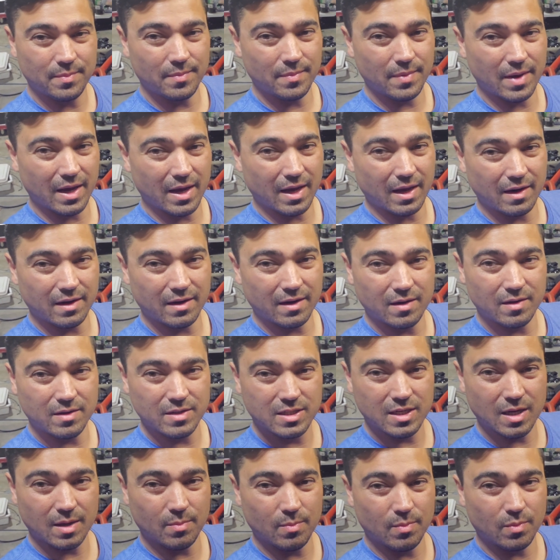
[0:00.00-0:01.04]
man,
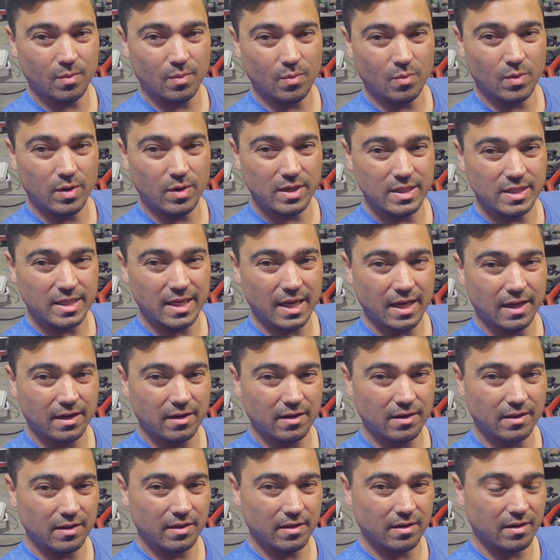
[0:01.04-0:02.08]
sub
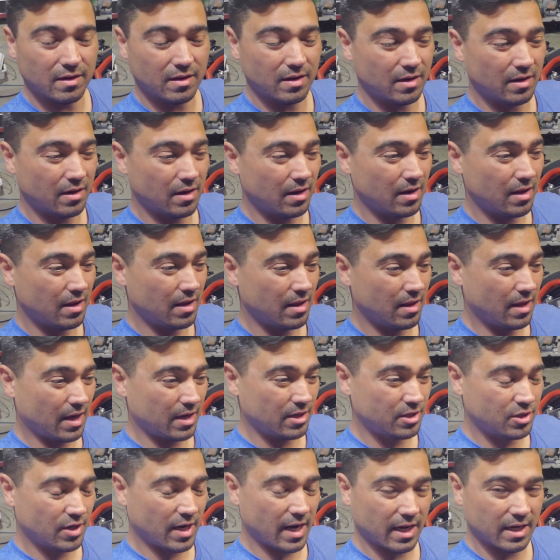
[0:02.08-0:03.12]
110 in
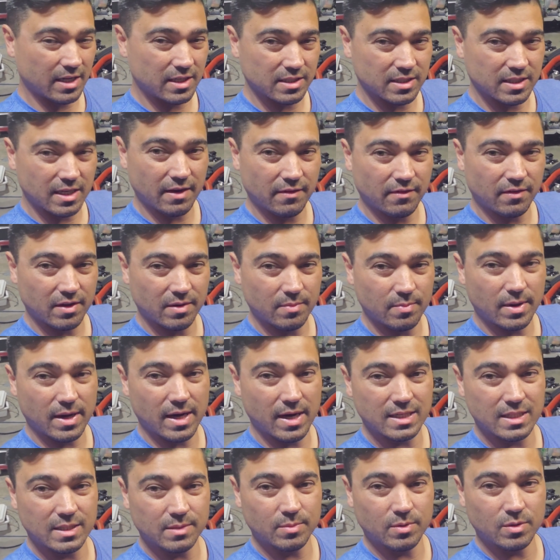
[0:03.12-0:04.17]
that track is definitely
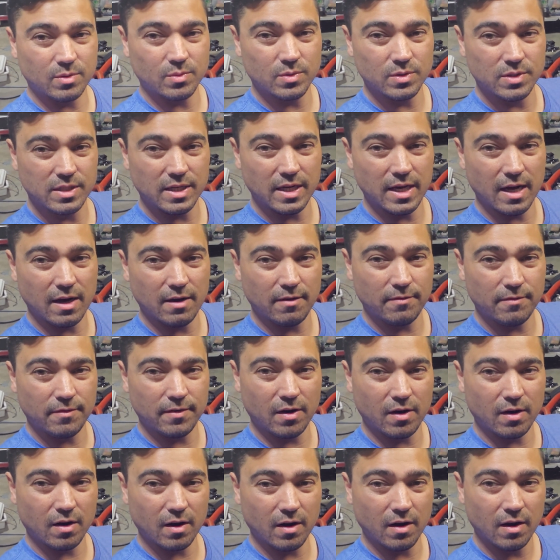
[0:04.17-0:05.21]
possible. We'll see how
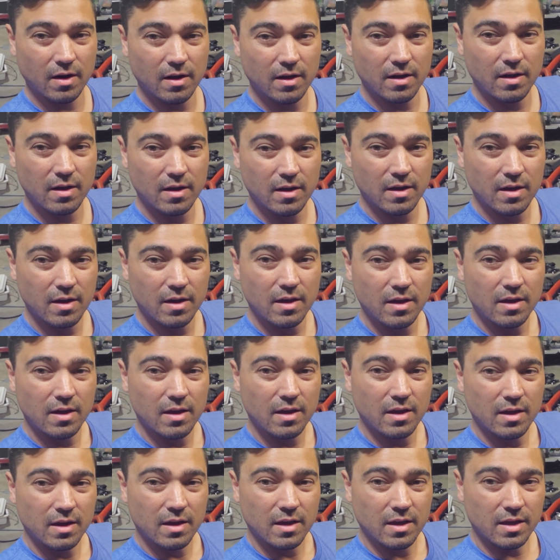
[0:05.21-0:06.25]
far
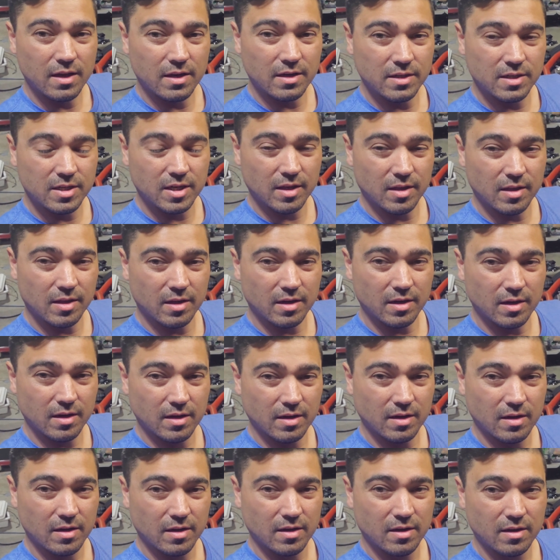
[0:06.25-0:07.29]
into
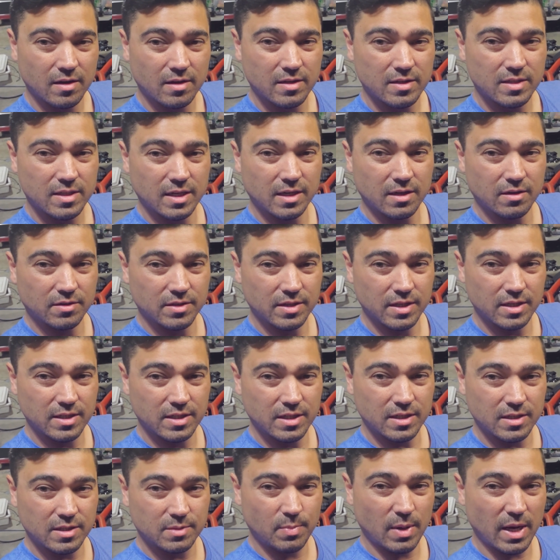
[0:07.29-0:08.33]
the single
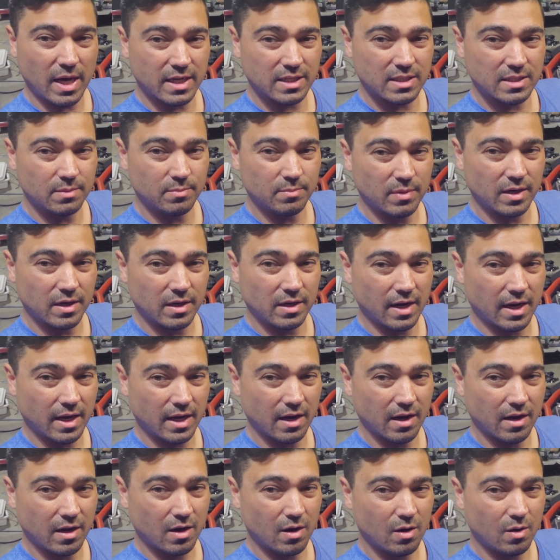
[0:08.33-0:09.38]
digits past a minute I
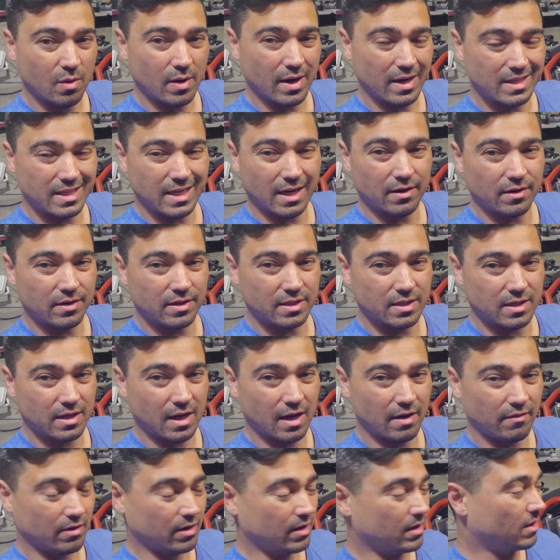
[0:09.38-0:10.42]
can go. I doubt it's
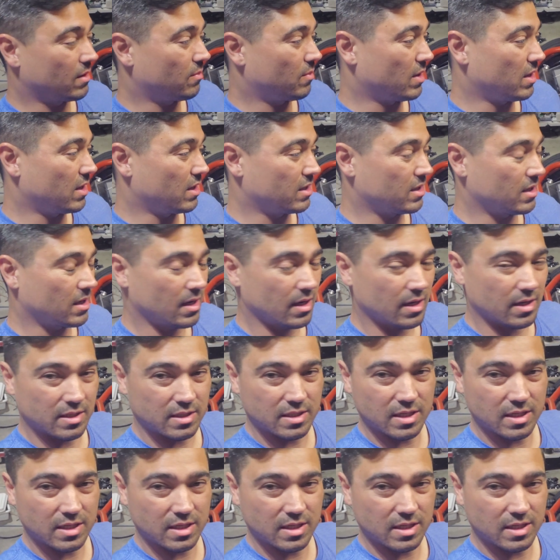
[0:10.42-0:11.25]
ever going to be a